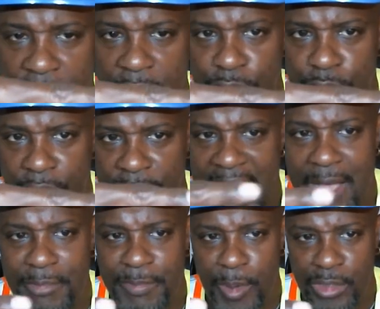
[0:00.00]
So the
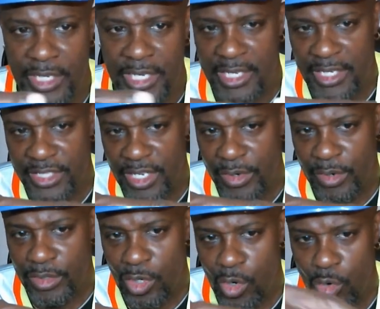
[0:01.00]
knob's supposed to hit the center of
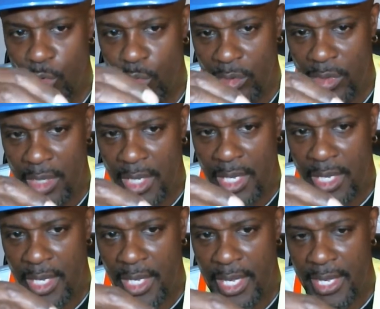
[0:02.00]
this hole,
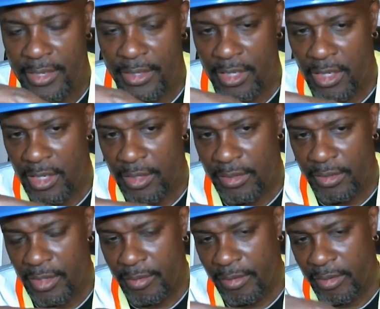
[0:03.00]
and
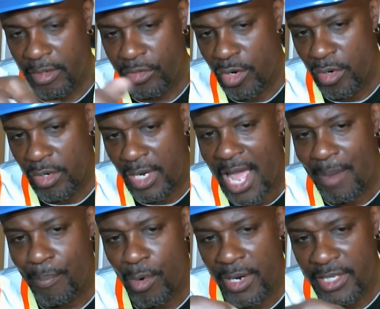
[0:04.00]
the turn and lock
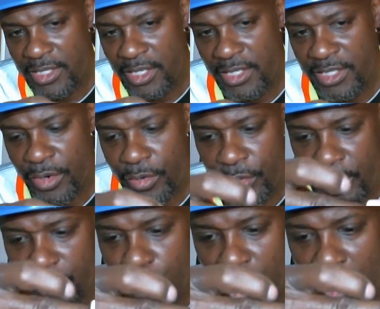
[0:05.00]
part hits in the center of
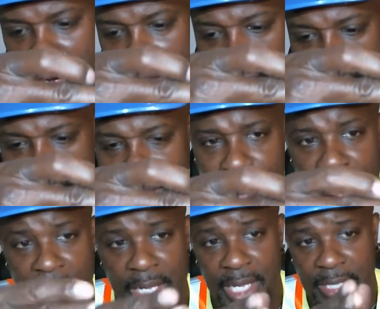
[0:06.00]
this part of the knob,
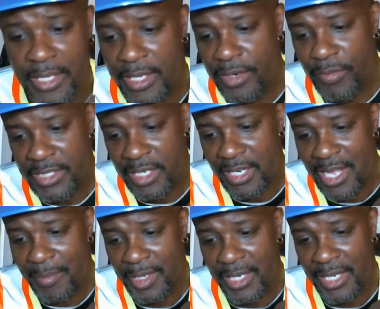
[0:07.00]
and then the rest of the
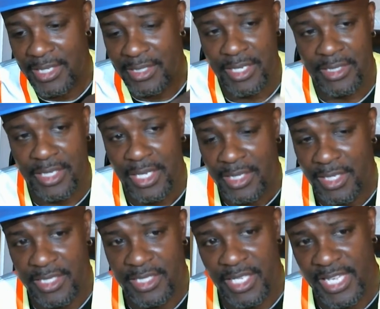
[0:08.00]
knob hit against this.
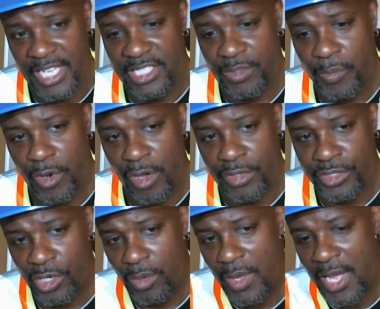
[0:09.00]
This is adhesive one
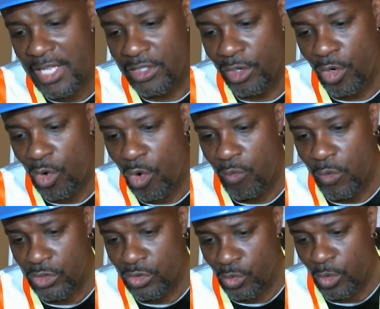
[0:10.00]
also, has a little hole for a
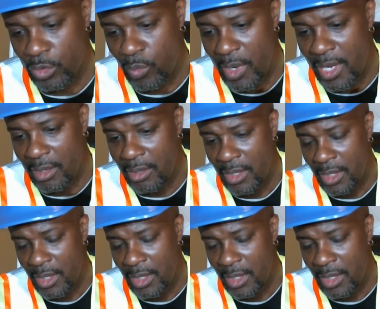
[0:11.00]
screw as well,